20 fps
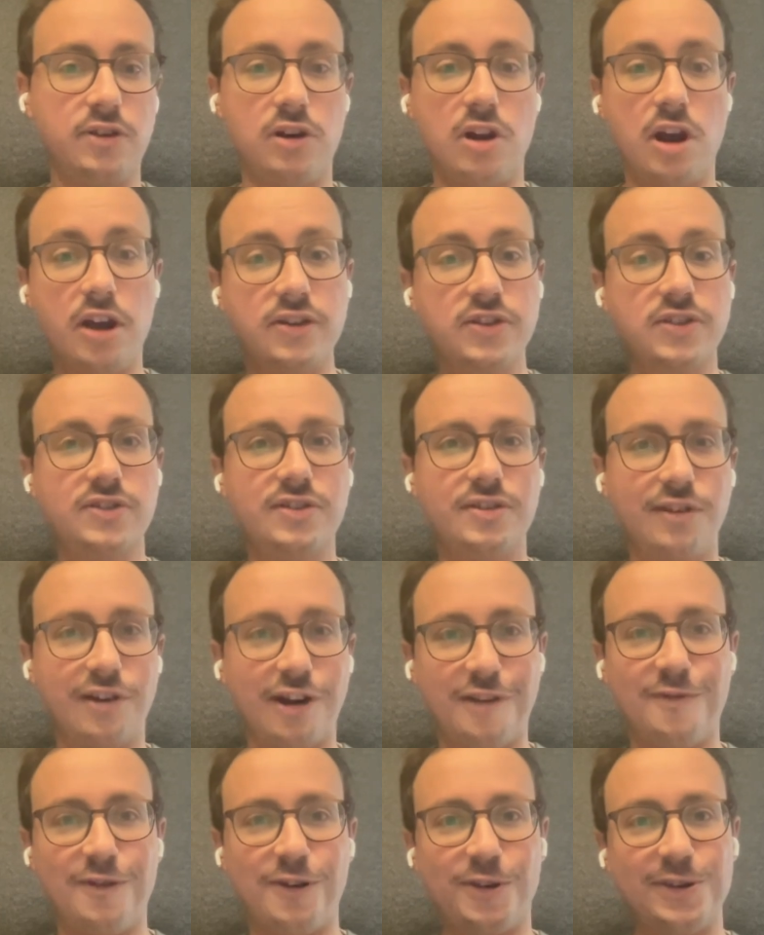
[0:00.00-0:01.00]
well the
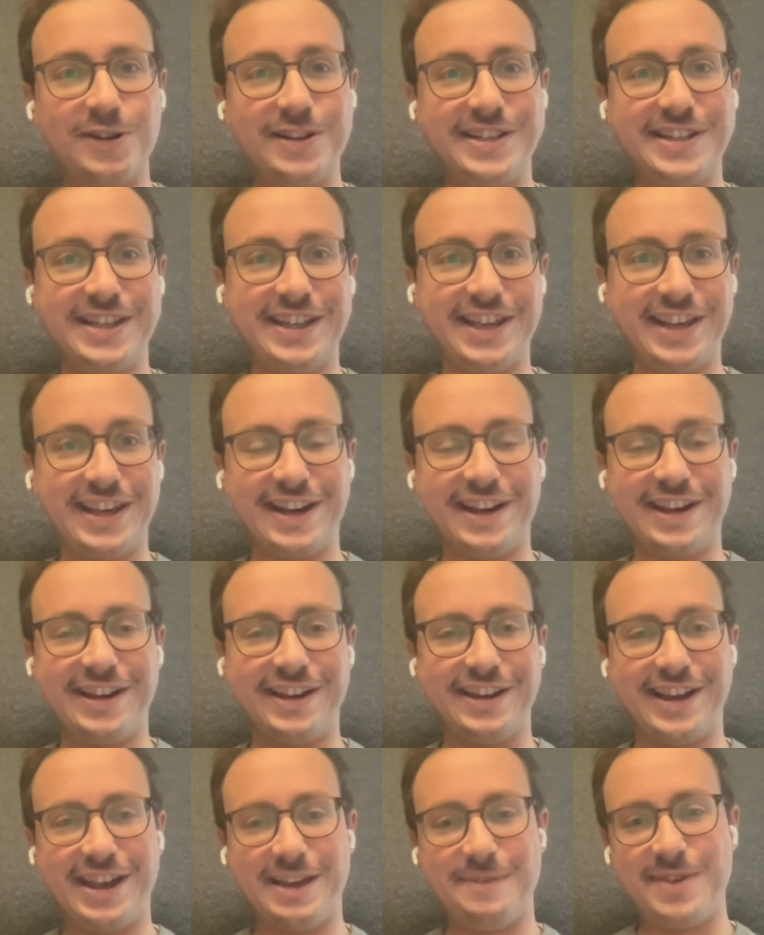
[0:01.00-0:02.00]
logs of all the
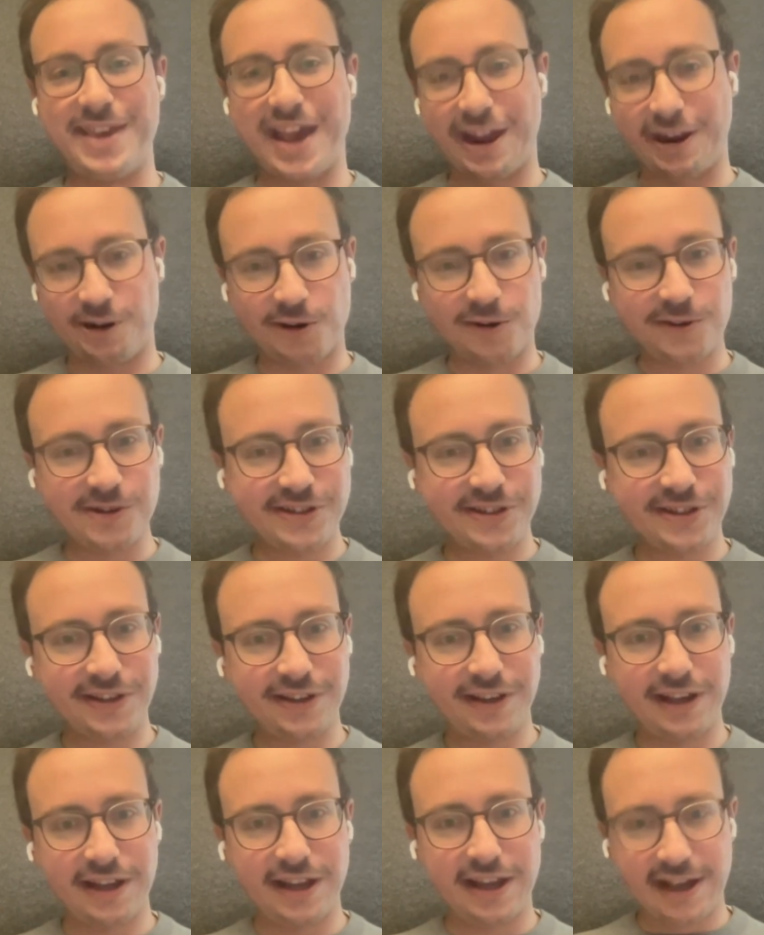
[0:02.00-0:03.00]
uh, API
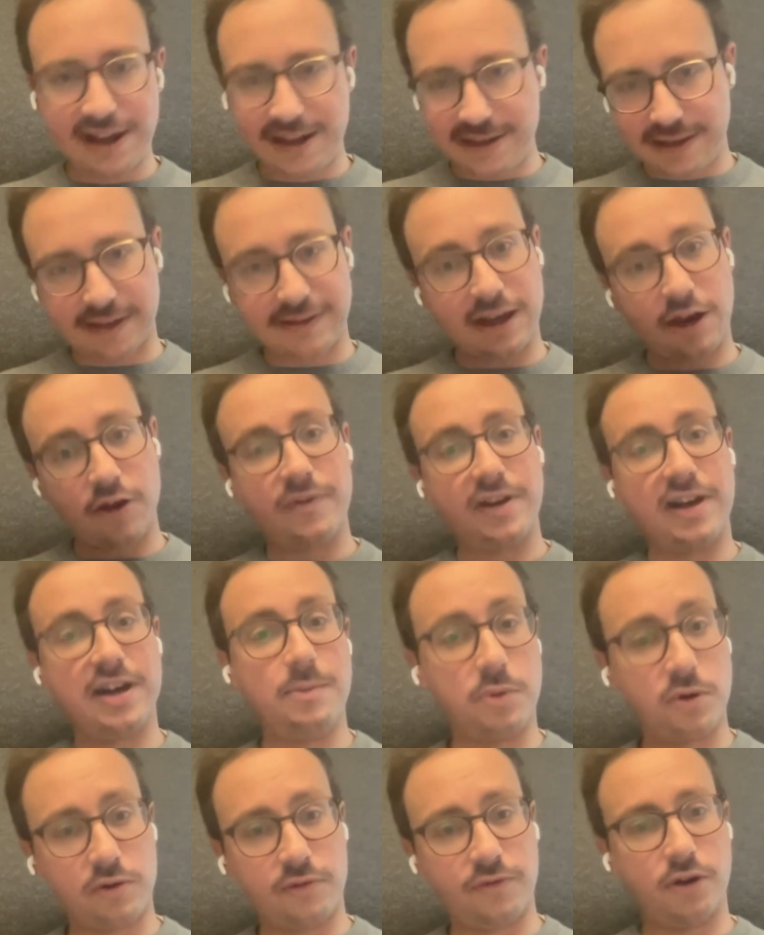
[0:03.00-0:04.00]
calls that are
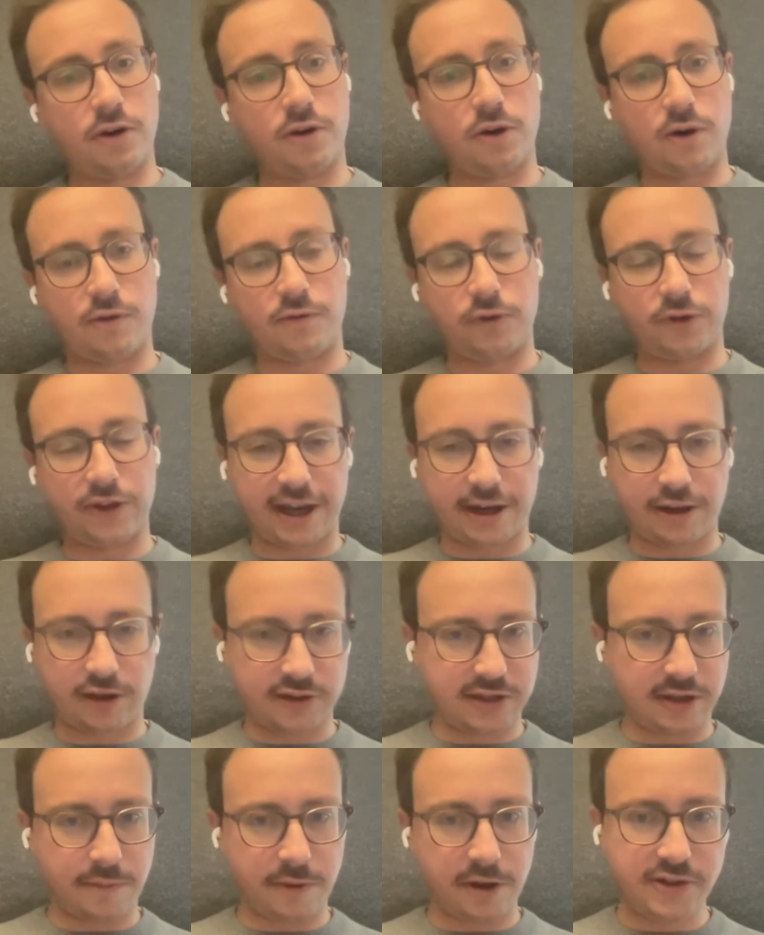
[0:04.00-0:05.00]
available for, for their
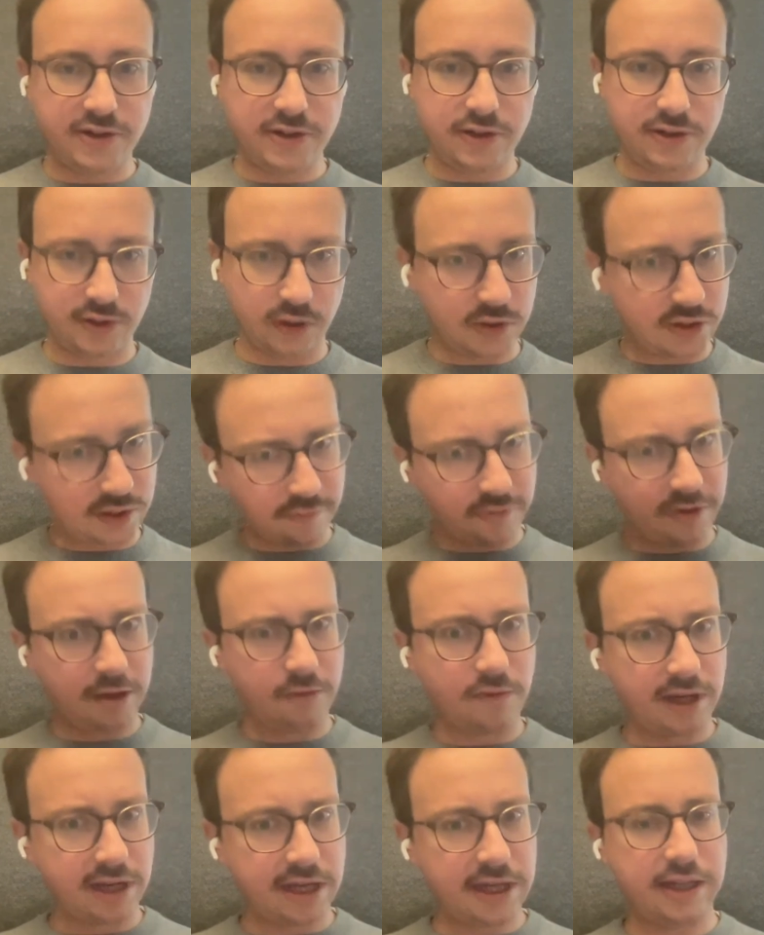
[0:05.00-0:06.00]
customers. So
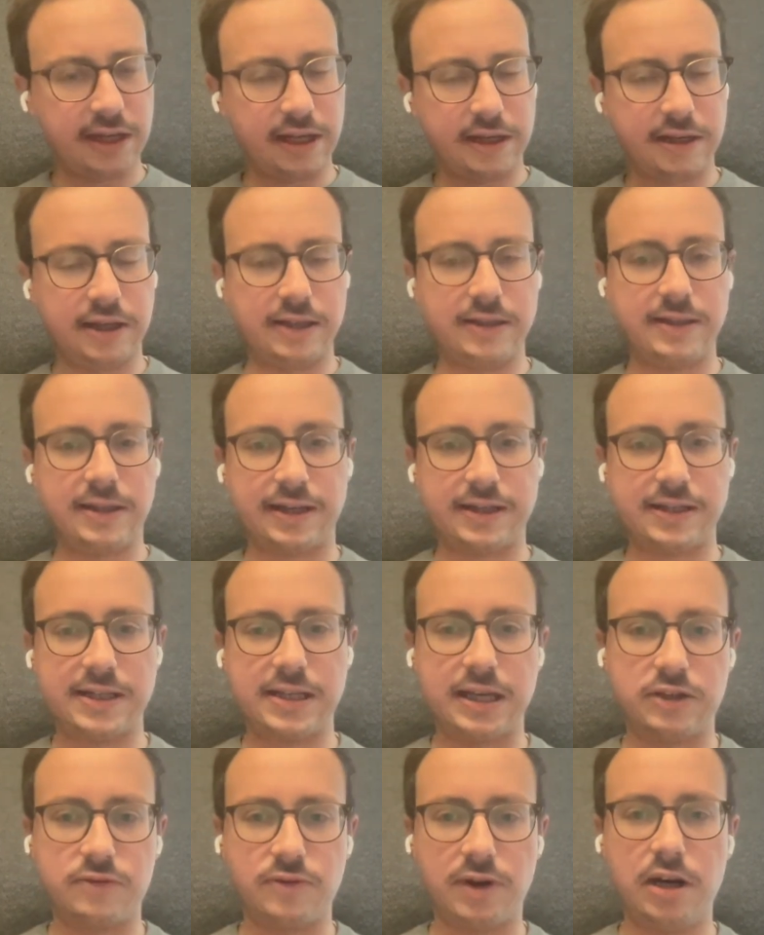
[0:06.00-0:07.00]
something really
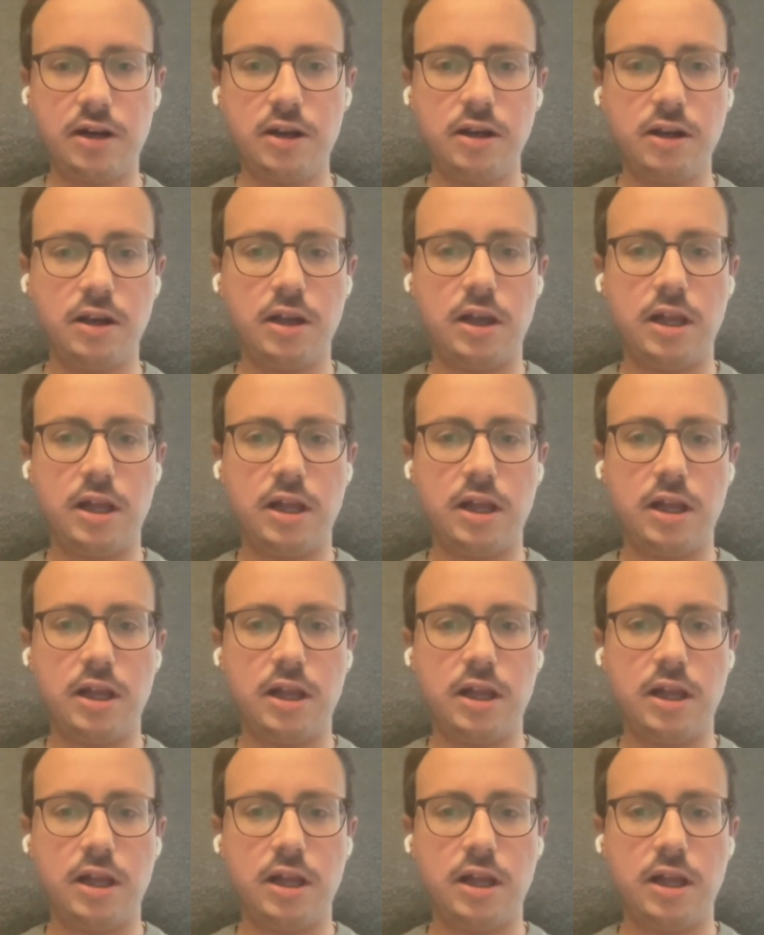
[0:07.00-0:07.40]
interesting as well.